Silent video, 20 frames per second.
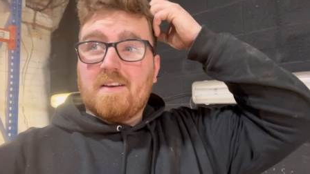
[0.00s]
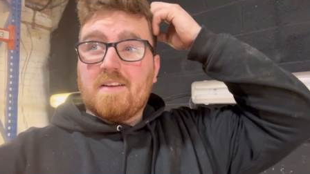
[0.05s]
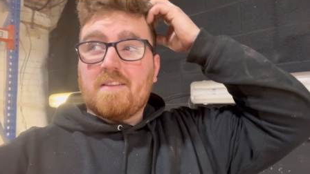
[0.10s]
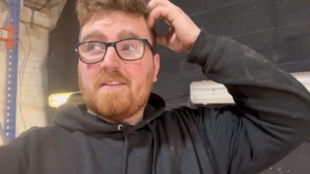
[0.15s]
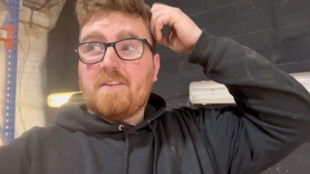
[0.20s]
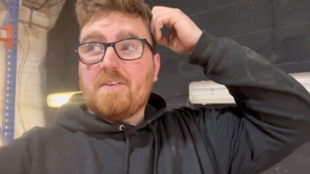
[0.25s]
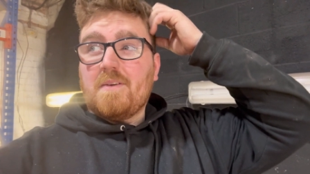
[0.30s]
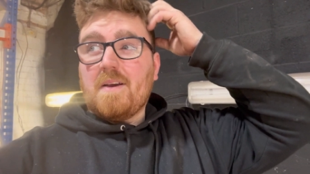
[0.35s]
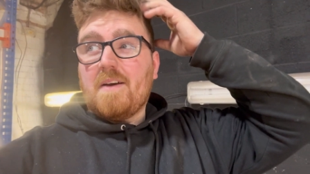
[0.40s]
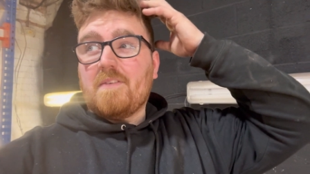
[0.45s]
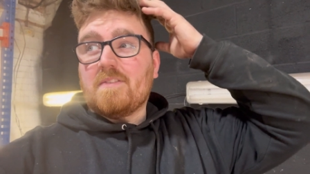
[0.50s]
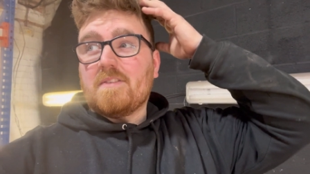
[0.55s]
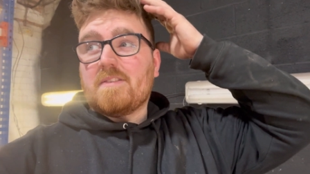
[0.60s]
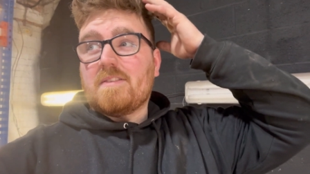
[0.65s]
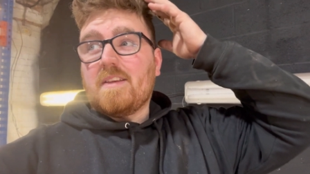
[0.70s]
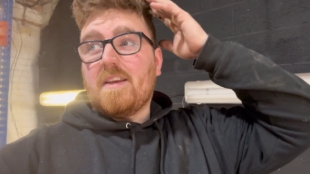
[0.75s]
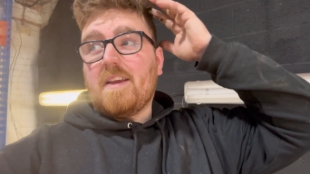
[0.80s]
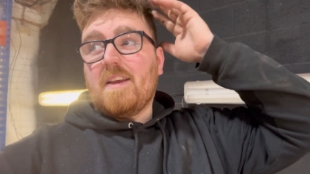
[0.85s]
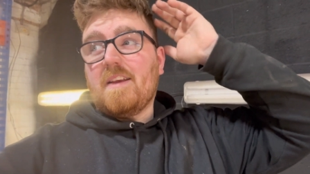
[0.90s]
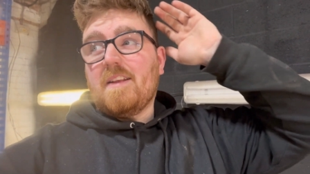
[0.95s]
that you haven't
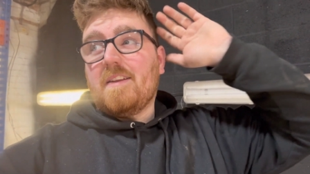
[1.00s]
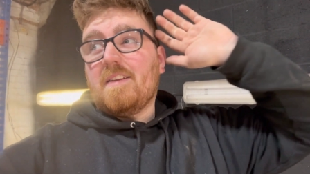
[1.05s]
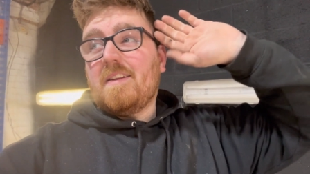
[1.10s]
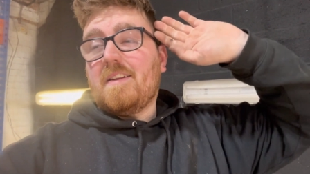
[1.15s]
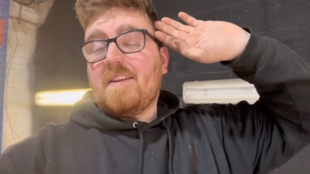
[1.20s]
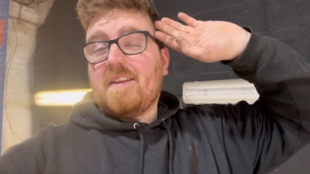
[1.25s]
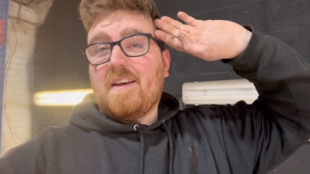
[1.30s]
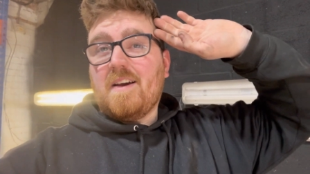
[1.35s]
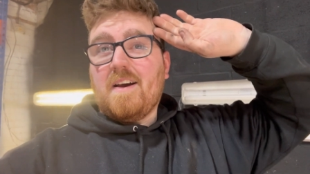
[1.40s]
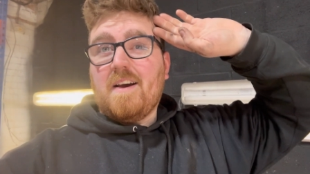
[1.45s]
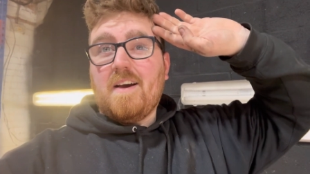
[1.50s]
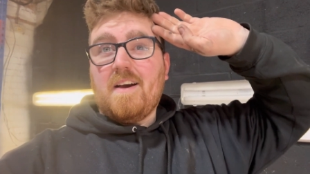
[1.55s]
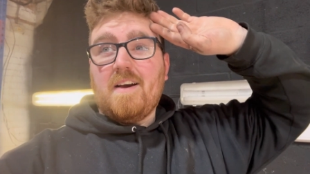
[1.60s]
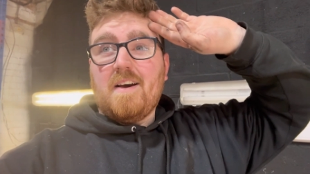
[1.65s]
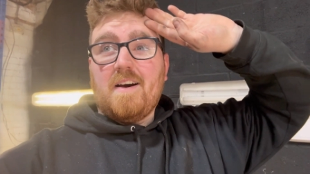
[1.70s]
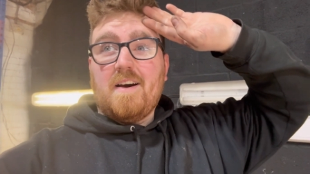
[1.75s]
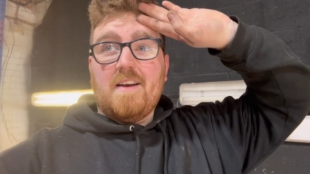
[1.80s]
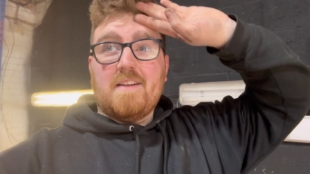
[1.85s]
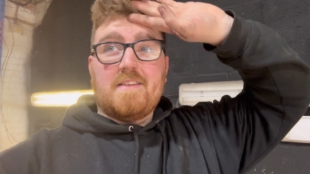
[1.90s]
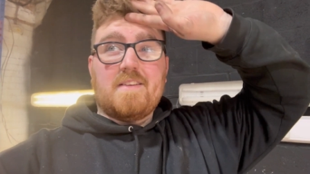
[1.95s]
seen,
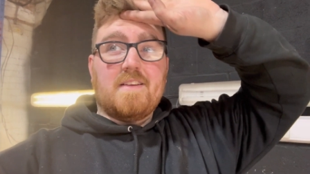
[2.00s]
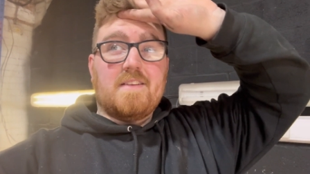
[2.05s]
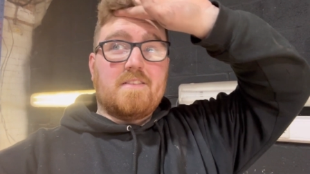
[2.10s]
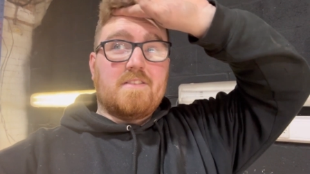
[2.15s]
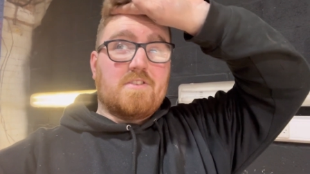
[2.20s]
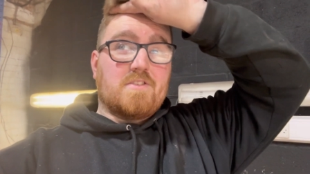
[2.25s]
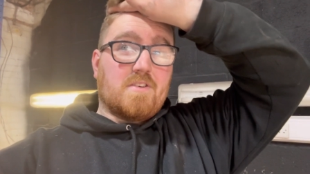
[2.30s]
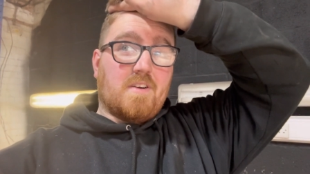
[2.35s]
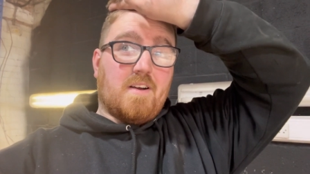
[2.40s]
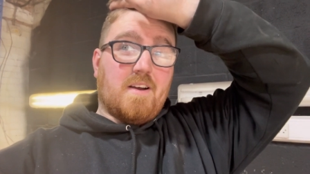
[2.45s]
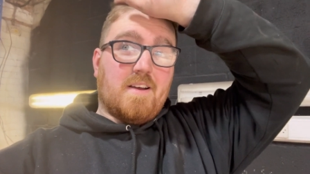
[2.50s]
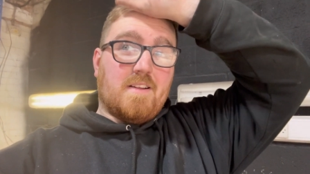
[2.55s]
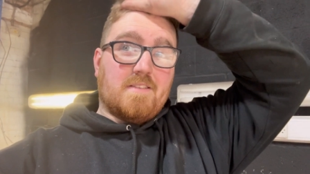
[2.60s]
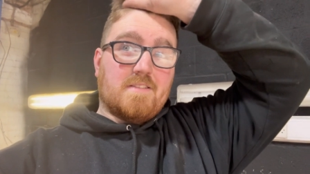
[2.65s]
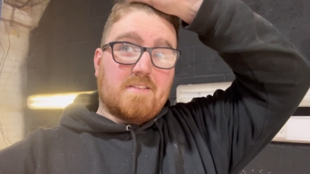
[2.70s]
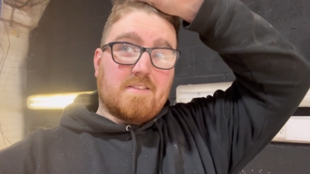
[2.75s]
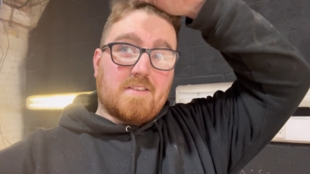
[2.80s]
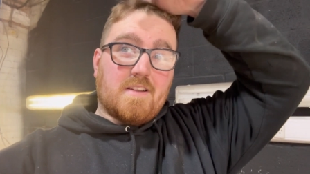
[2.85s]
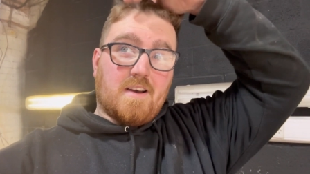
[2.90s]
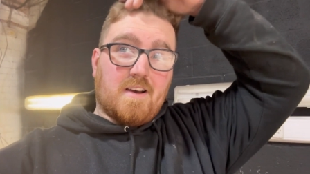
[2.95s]
I did try and
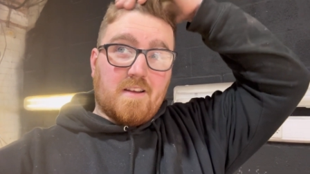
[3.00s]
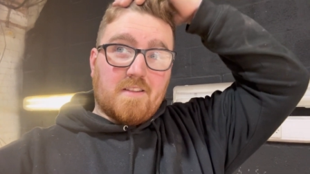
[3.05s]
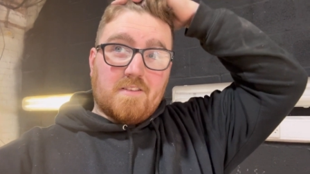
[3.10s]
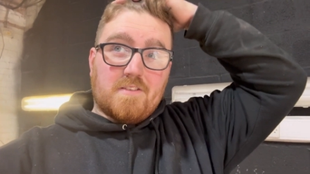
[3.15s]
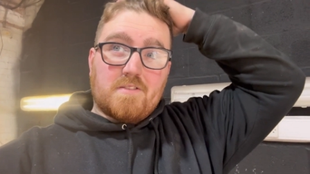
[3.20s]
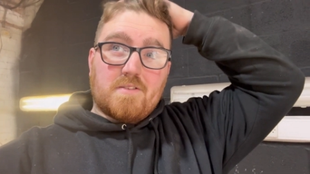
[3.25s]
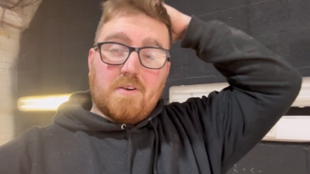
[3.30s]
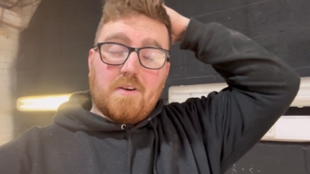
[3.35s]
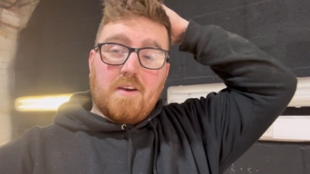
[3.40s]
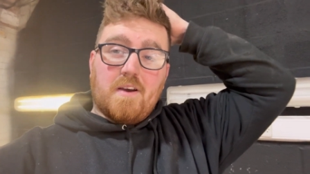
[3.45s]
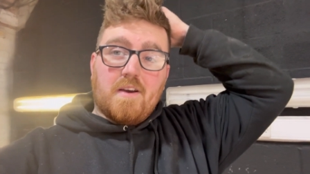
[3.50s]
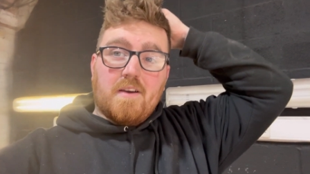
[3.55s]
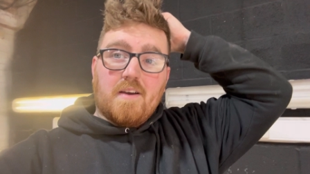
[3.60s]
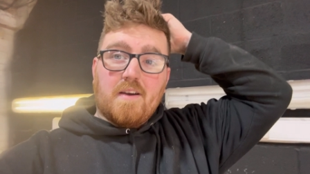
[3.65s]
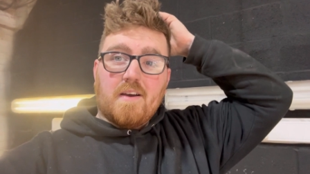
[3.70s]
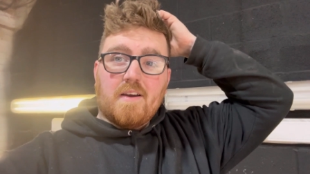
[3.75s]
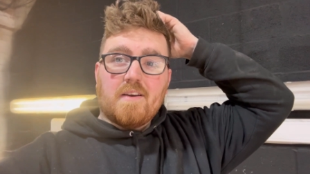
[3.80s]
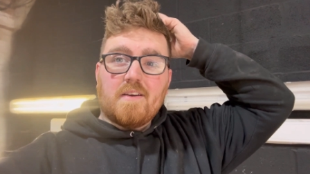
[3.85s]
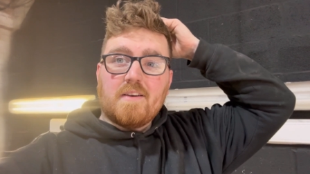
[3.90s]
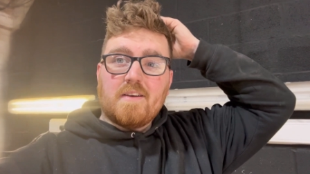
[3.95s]
start the Toyota,